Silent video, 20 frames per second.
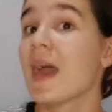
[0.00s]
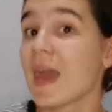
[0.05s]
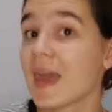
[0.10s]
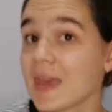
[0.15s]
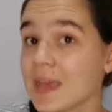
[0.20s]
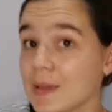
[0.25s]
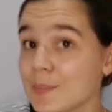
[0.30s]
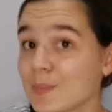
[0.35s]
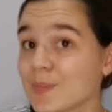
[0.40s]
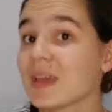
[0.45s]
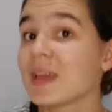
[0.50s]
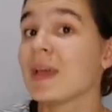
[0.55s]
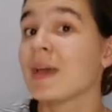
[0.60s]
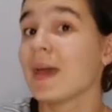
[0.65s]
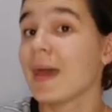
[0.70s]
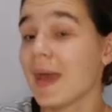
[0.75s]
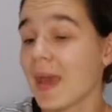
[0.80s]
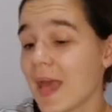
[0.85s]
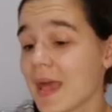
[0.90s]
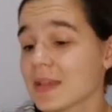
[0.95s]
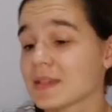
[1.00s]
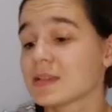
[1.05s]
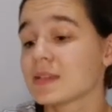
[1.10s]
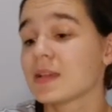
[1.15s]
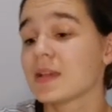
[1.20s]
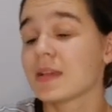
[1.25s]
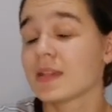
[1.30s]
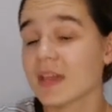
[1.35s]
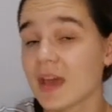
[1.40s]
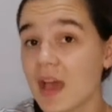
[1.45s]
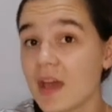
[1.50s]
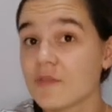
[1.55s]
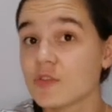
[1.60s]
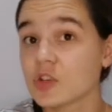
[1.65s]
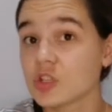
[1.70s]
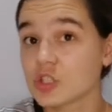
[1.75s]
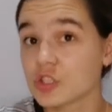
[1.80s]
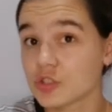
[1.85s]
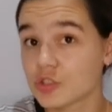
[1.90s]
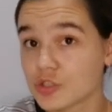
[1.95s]
aimed at the
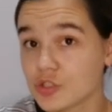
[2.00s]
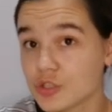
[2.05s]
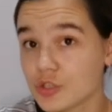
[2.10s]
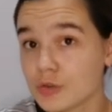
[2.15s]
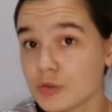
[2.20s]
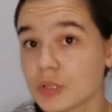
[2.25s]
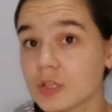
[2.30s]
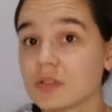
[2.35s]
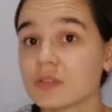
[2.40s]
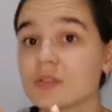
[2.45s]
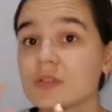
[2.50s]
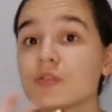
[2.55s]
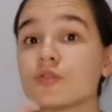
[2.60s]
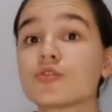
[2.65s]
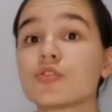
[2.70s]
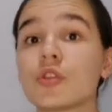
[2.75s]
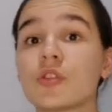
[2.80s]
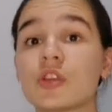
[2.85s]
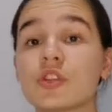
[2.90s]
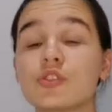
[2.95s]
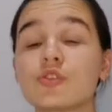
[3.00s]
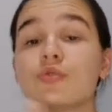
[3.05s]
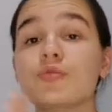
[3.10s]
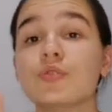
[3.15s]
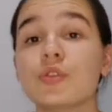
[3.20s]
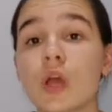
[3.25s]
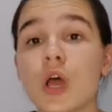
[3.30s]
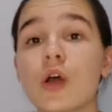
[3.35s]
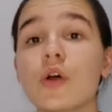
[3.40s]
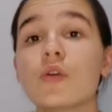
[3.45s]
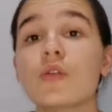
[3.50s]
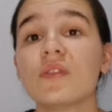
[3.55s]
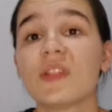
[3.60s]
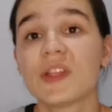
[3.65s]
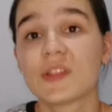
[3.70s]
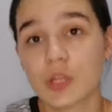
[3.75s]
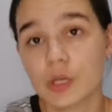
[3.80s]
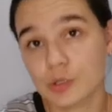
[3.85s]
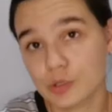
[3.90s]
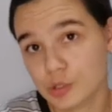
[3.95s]
average student, so that you know
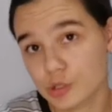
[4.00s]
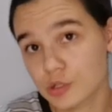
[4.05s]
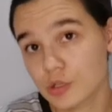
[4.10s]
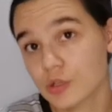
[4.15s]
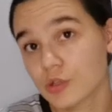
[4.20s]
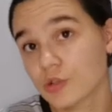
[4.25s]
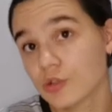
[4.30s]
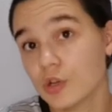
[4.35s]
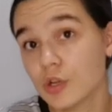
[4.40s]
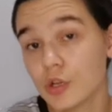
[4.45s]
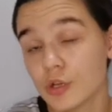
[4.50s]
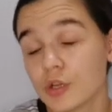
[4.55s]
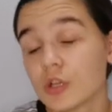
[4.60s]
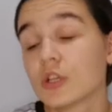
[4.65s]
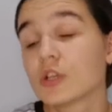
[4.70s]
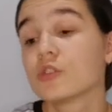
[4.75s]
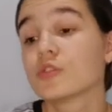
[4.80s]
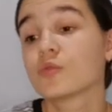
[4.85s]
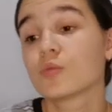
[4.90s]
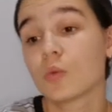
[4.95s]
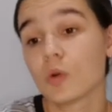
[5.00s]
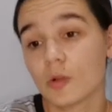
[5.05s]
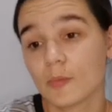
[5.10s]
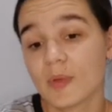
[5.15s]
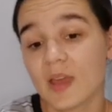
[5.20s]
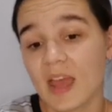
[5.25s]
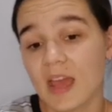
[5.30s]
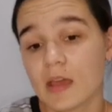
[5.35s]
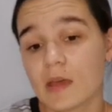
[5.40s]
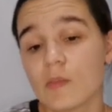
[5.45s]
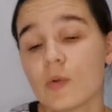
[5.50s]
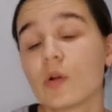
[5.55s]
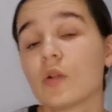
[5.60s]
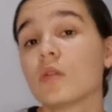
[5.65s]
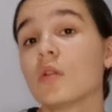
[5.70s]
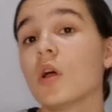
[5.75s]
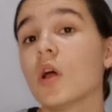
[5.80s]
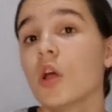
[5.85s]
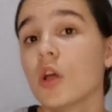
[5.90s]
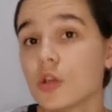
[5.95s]
that those learners will be
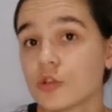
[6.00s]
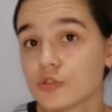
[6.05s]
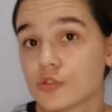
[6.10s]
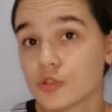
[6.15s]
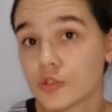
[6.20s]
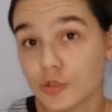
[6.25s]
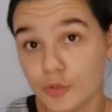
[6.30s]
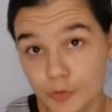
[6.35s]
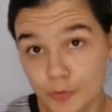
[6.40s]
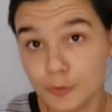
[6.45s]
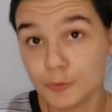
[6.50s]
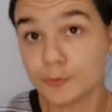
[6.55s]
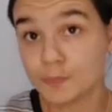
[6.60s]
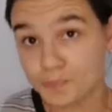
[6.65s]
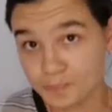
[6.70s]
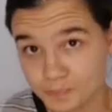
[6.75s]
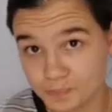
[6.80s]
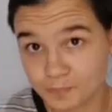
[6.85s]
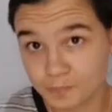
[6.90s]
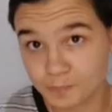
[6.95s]
able to,